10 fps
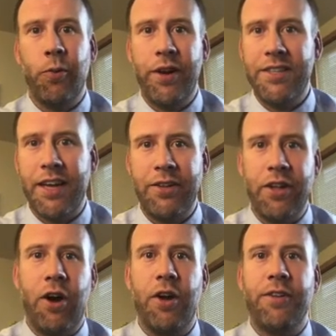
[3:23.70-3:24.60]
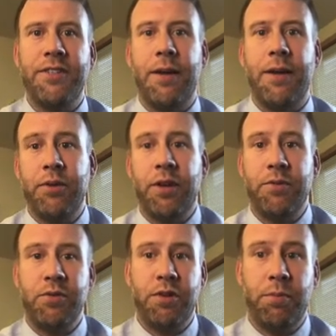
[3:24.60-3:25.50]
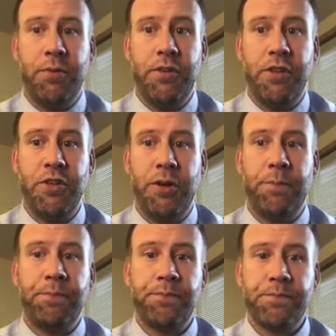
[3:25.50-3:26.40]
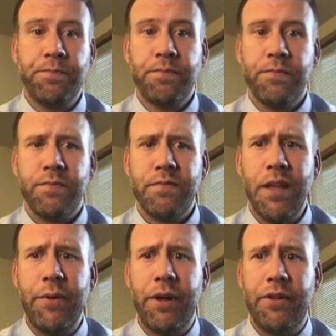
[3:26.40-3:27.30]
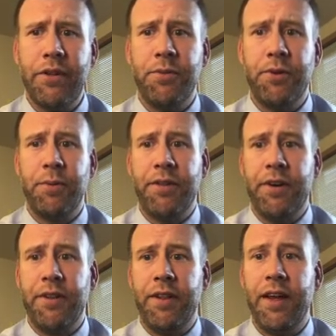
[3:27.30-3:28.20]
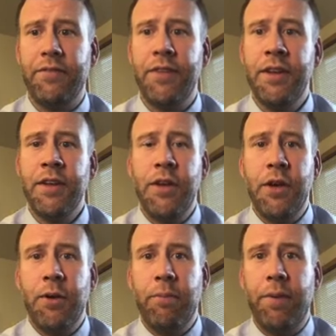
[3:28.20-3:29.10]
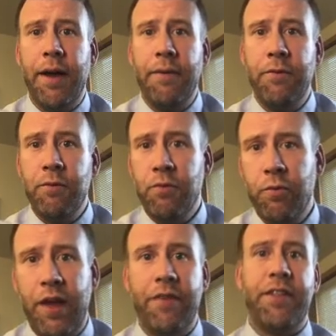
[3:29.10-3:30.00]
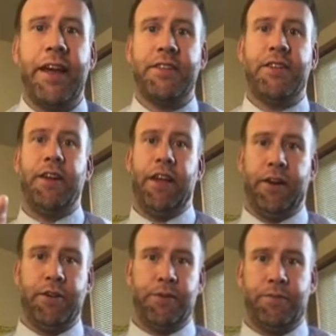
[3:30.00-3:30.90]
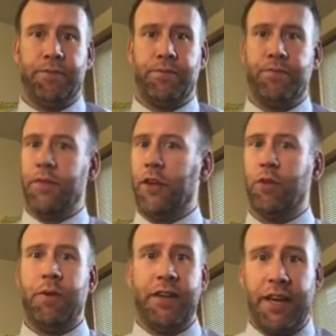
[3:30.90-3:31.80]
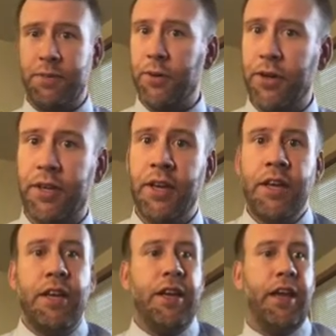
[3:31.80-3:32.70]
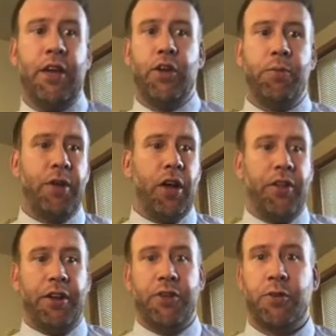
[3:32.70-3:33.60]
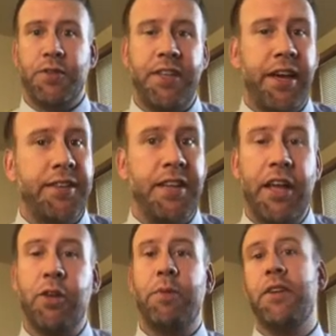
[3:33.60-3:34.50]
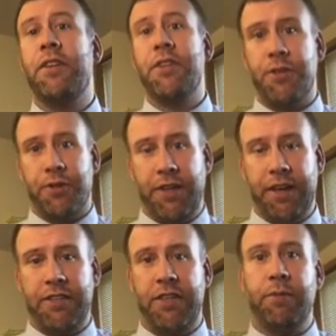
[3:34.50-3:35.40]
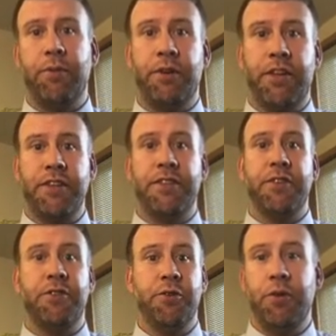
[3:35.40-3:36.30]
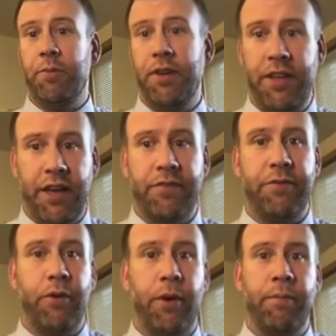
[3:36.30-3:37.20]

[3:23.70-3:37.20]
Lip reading: exactly are the steps when it comes to reciprocal teaching? I'll get clipped a little bit there on the left, but we have a text in hand. It could be a textbook, it could be an authentic source text, it could be a digital text that you put kids into in a PDF form.